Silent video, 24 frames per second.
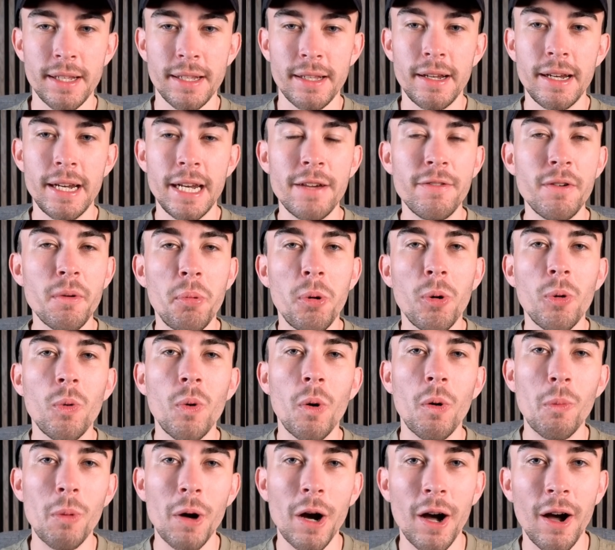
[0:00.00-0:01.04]

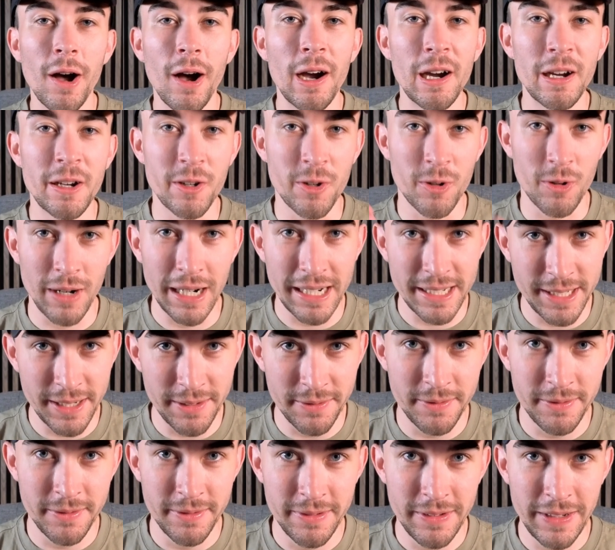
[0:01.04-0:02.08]
Liverpool were
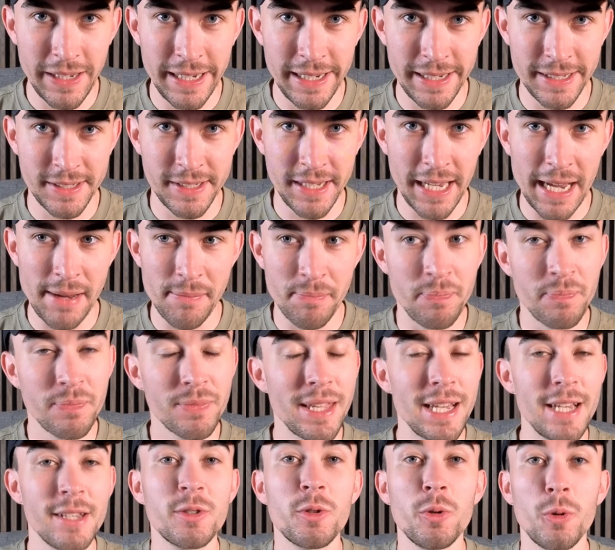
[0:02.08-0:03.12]
aggressive in this game.
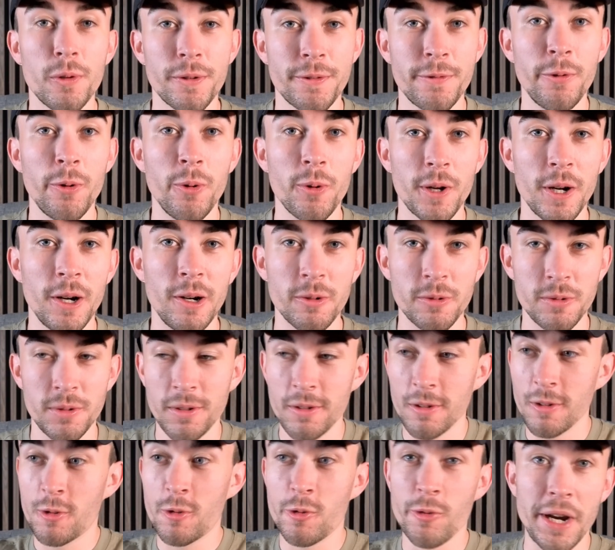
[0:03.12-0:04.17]
They scored 4 goals.
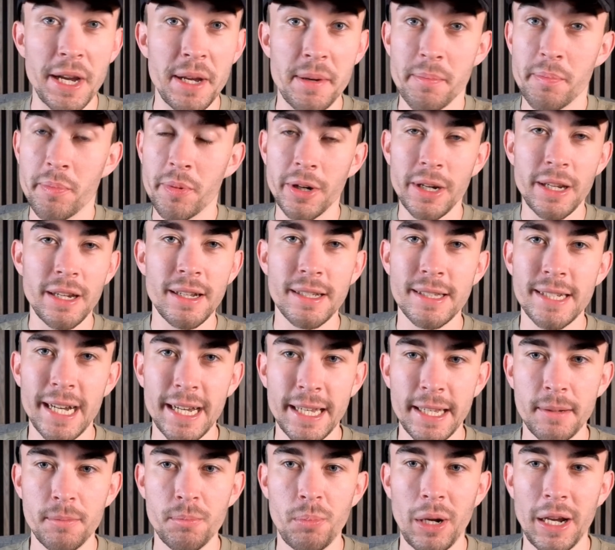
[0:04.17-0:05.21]
Great, brilliant
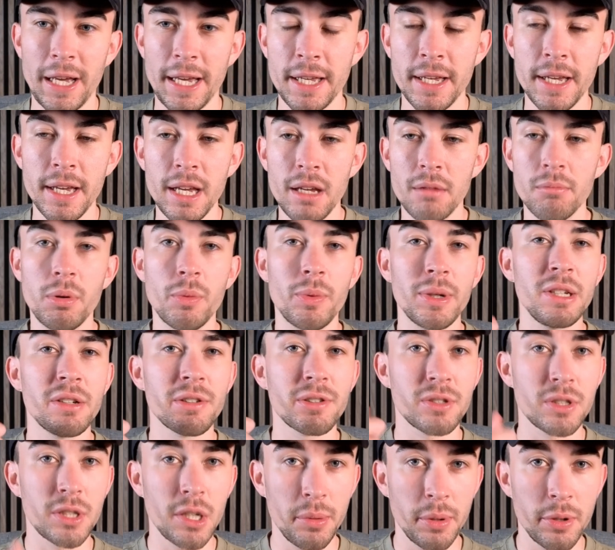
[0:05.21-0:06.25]
attacking play. But when you're
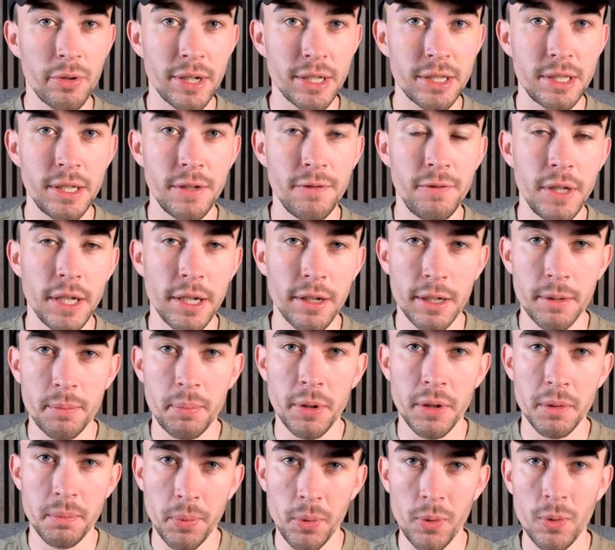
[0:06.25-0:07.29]
so aggressive, you're going to put
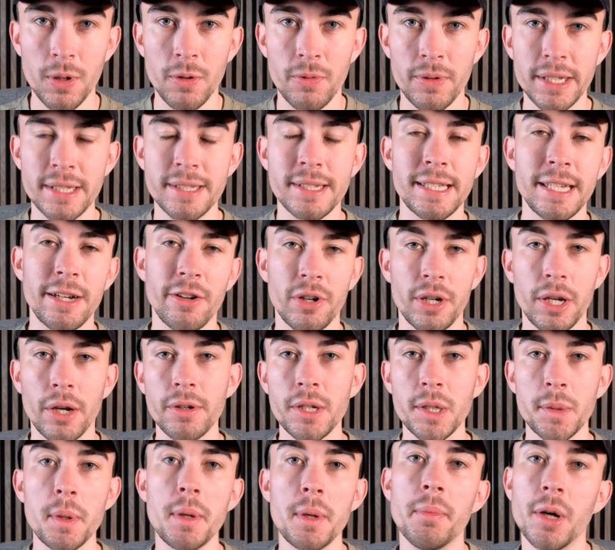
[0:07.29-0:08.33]
the ball at risk. There are going
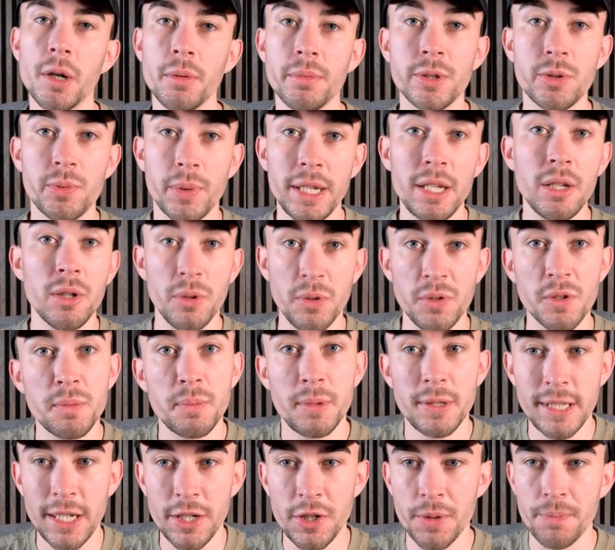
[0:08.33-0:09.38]
to be moments where you lose
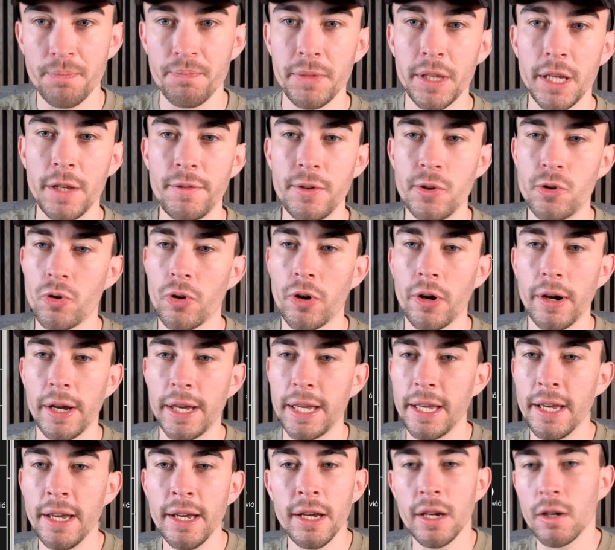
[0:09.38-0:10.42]
possession. If you
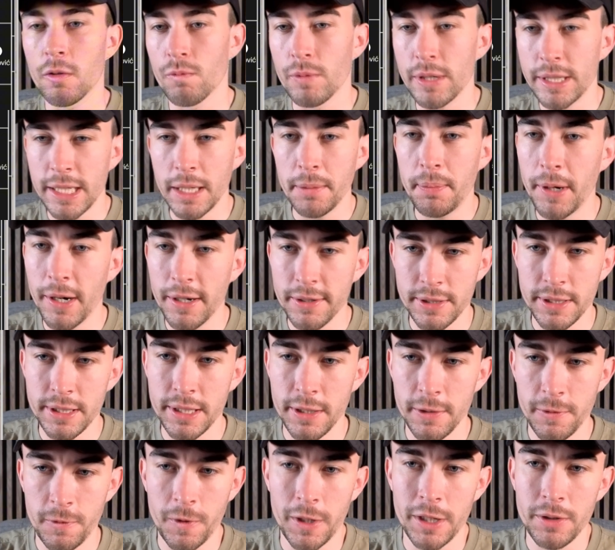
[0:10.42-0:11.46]
try risky passes in
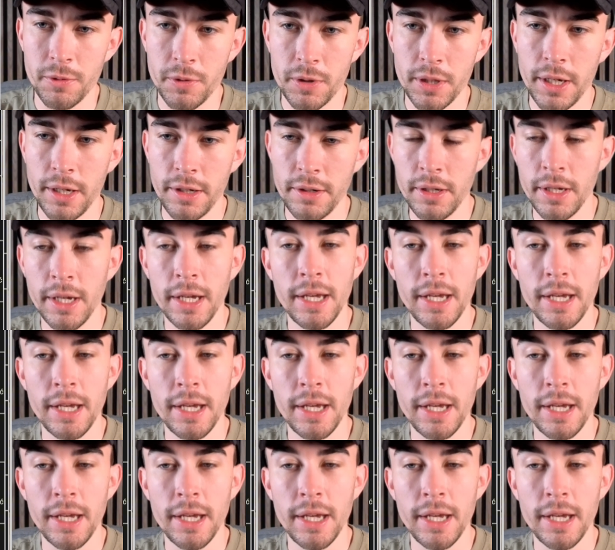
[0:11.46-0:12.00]
the final third,